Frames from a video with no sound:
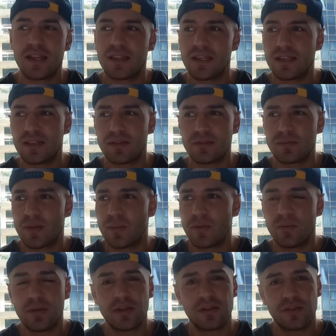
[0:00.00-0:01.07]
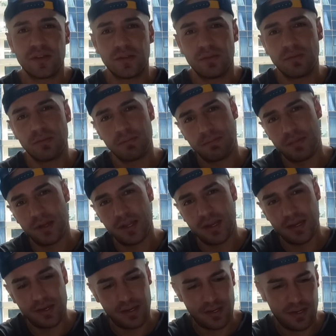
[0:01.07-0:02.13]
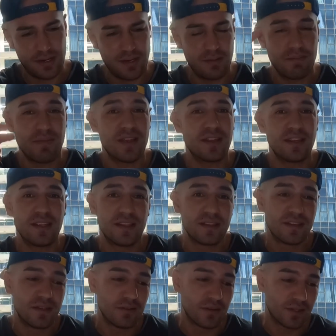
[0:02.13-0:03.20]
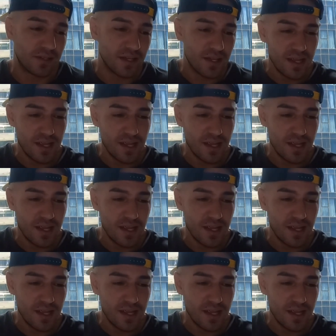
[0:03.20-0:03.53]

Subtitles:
I think there was maybe one or two, but mainly in the north.